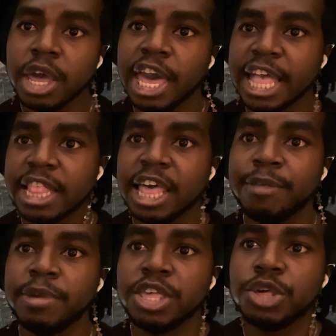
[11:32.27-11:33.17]
And that
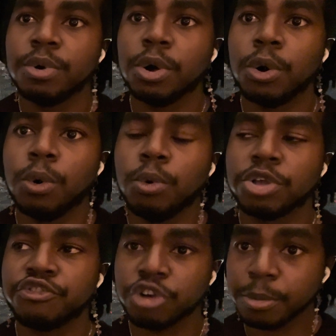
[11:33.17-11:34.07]
led me to a whole
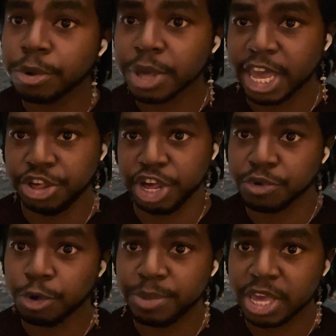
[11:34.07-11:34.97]
world of trouble in
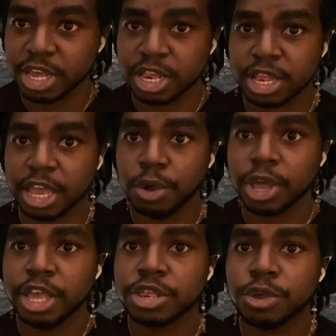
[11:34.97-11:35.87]
general, because it's like,
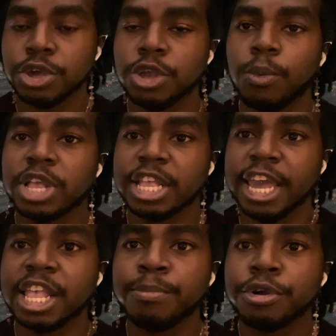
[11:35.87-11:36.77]
okay, so you don't want to
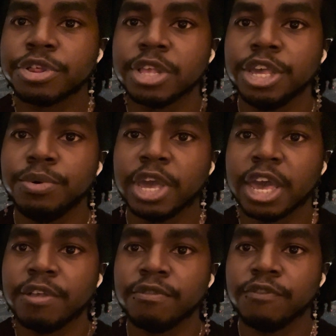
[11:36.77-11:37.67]
date the person that you
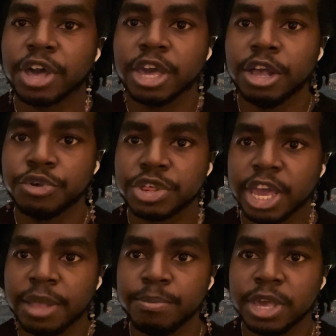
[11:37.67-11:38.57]
can't fucking
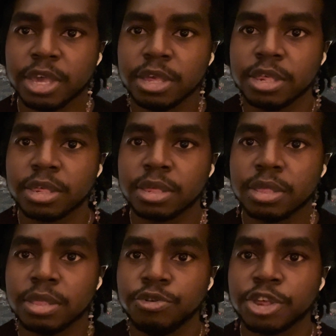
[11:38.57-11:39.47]
understand, because
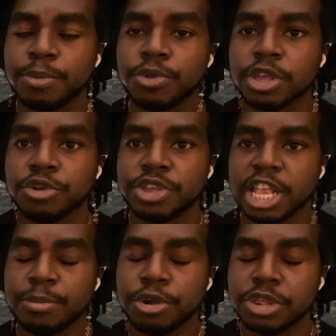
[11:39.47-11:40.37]
you're supposed to
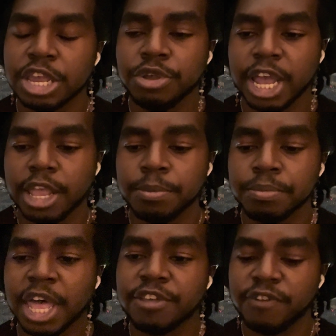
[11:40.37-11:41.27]
understand the person that you're dating,
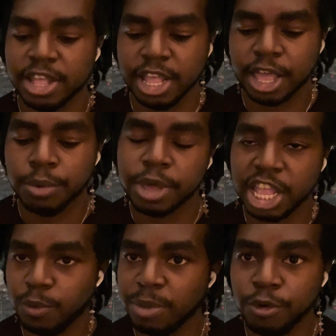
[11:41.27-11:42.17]
and to find that out.
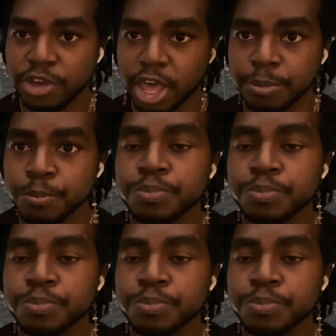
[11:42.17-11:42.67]
Anyway, moving on.